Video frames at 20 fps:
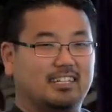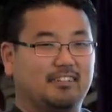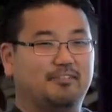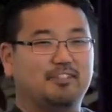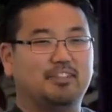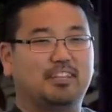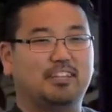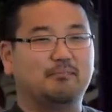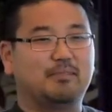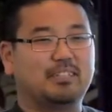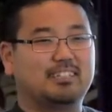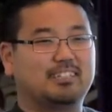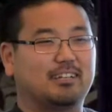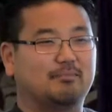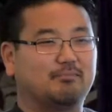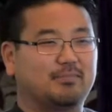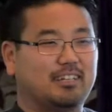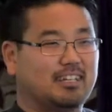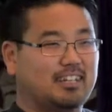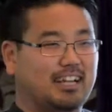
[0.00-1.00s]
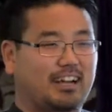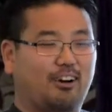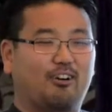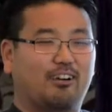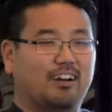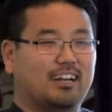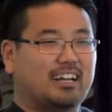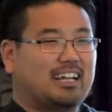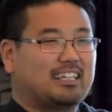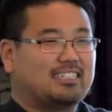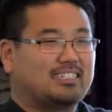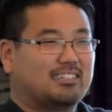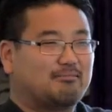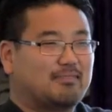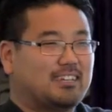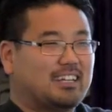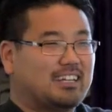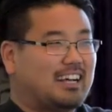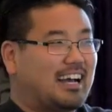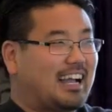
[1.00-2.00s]
If you give me something, organize
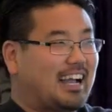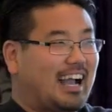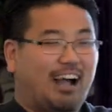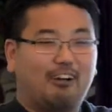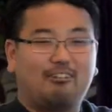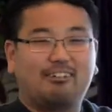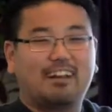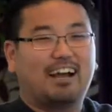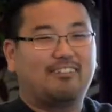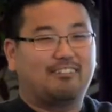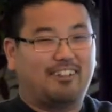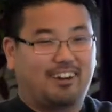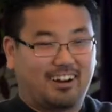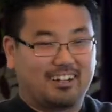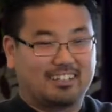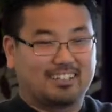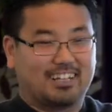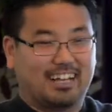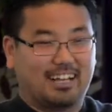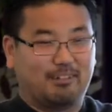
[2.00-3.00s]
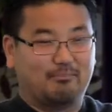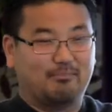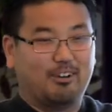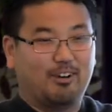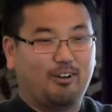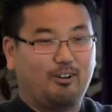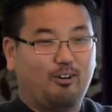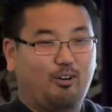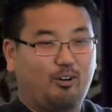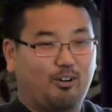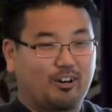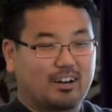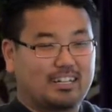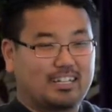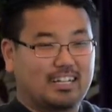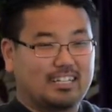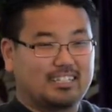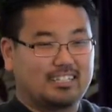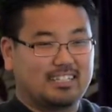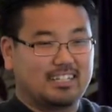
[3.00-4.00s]
something, I would have a hard time
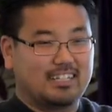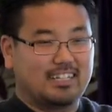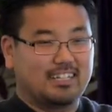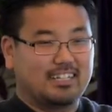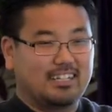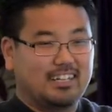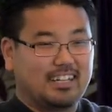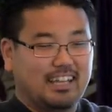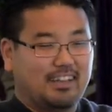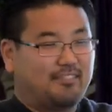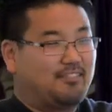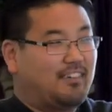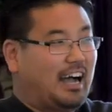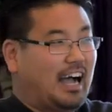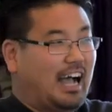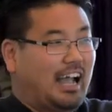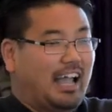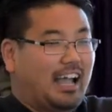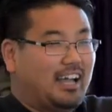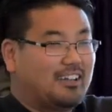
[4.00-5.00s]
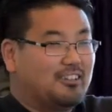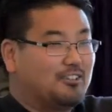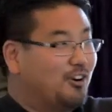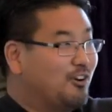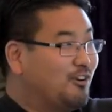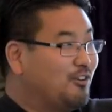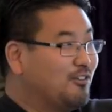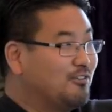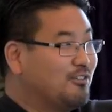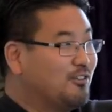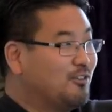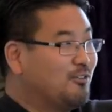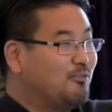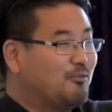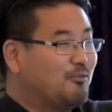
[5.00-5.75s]
organizing it if I had no